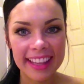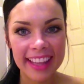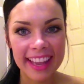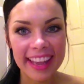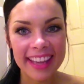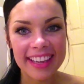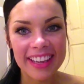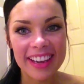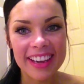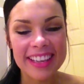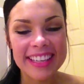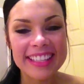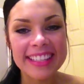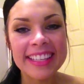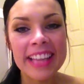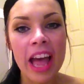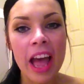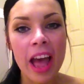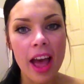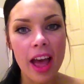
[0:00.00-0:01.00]
Hey guys,
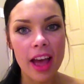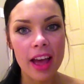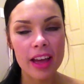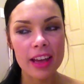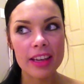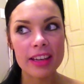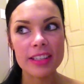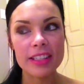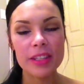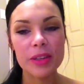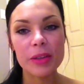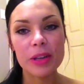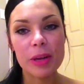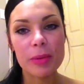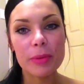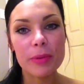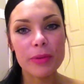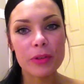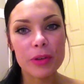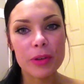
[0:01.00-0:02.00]
so a
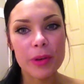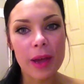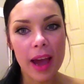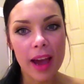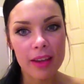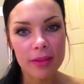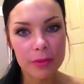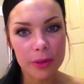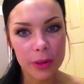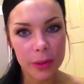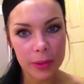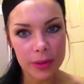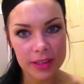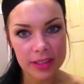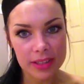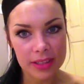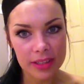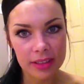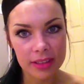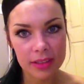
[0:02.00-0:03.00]
couple of you had
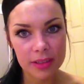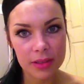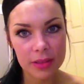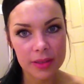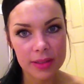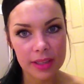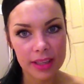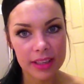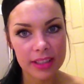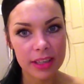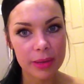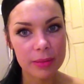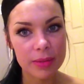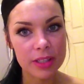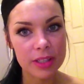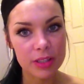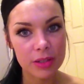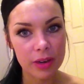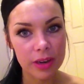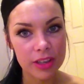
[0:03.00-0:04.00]
requested to see a
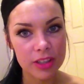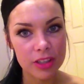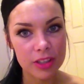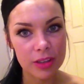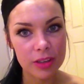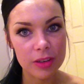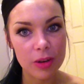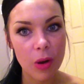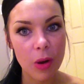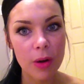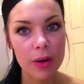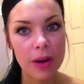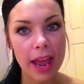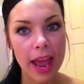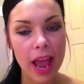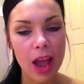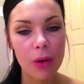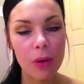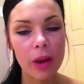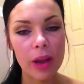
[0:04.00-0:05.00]
demonstration on
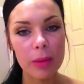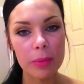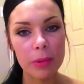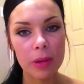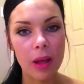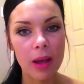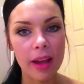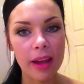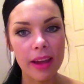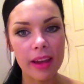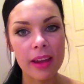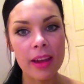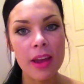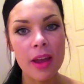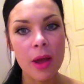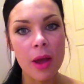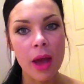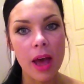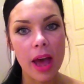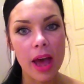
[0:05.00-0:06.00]
how I apply
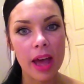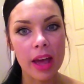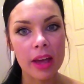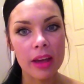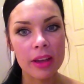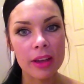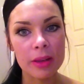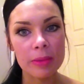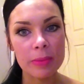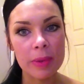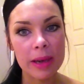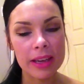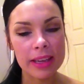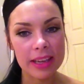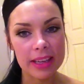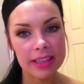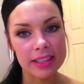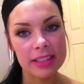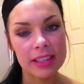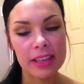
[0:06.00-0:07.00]
my
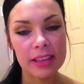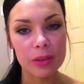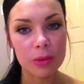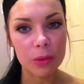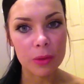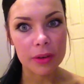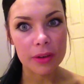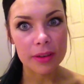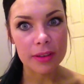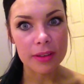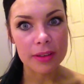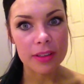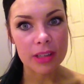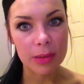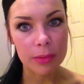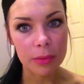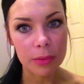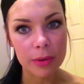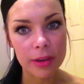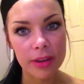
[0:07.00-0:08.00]
Estee Lauder
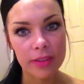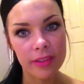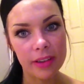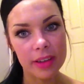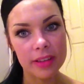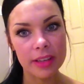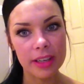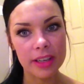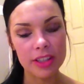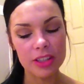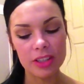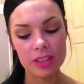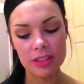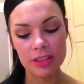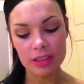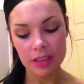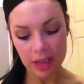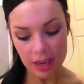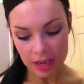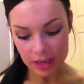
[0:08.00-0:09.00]
Double Wear Foundation.